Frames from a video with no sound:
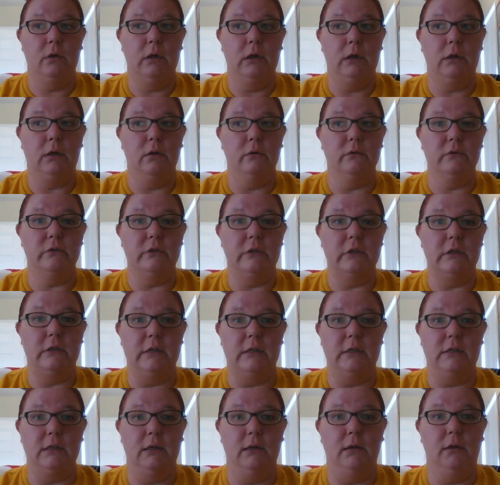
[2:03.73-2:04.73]
it goes into
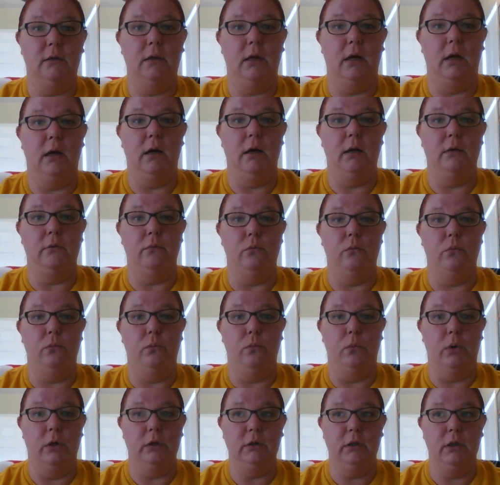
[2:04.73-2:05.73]
detail on
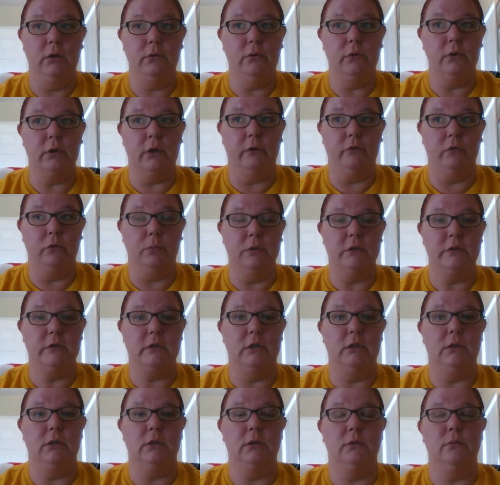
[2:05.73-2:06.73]
what local governments
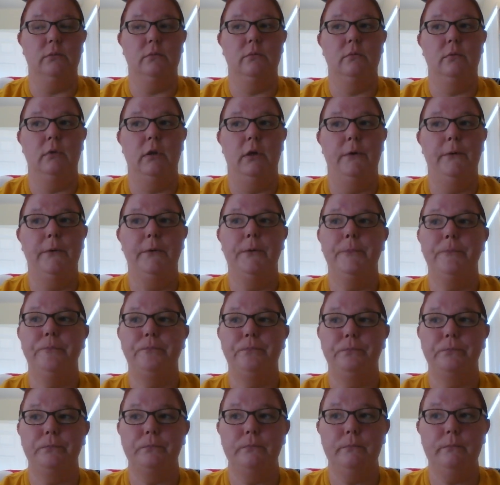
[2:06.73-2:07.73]
can do.
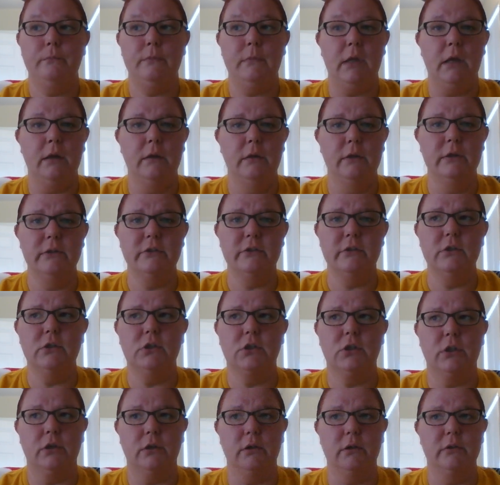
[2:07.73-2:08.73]
This
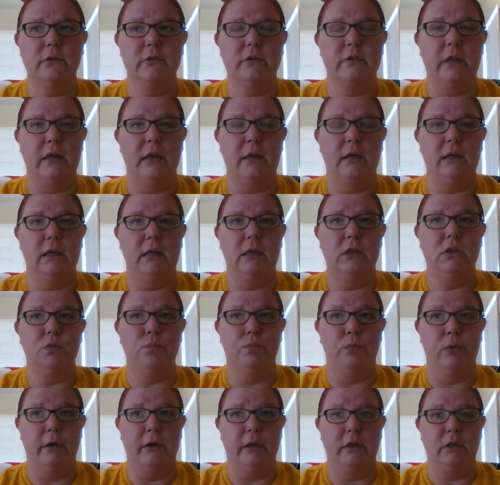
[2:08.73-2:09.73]
ensures that each
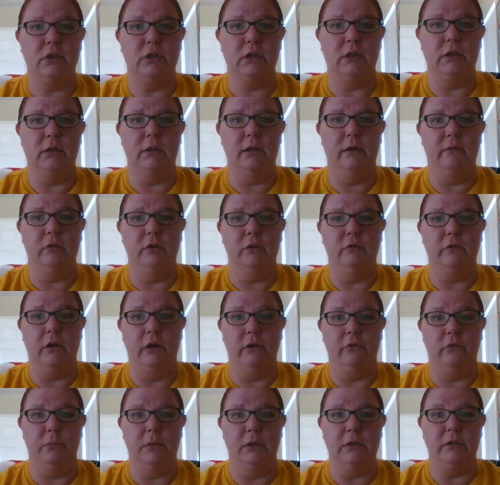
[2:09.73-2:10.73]
branch and level of
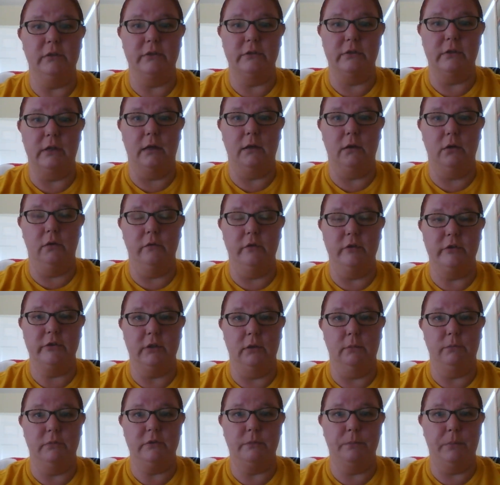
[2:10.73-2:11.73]
government does not
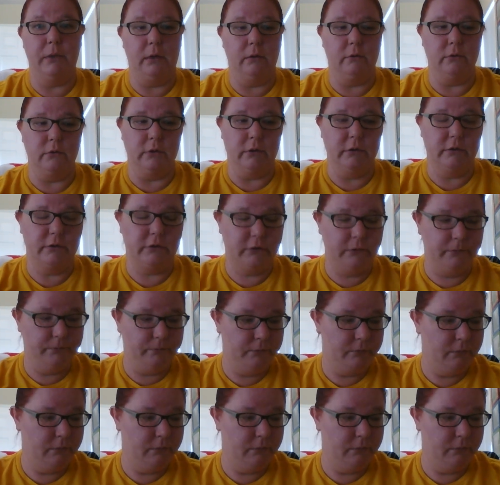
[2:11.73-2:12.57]
overstep its boundaries.